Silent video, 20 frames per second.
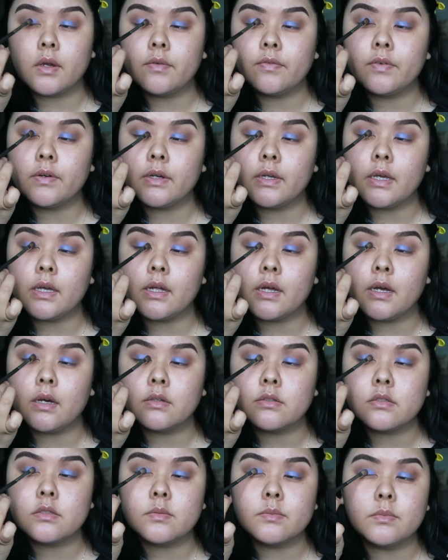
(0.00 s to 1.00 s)
I forget
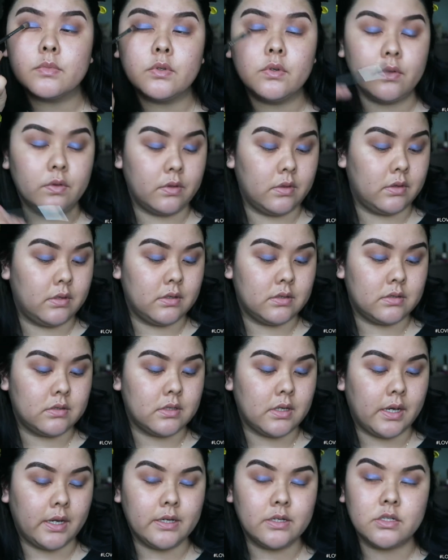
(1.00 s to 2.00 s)
how smooth this
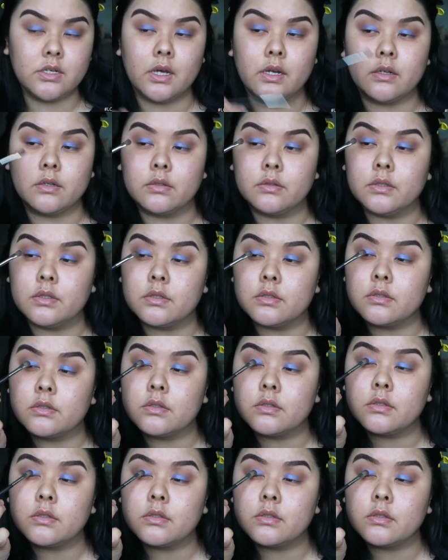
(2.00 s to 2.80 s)
eyeshadow is.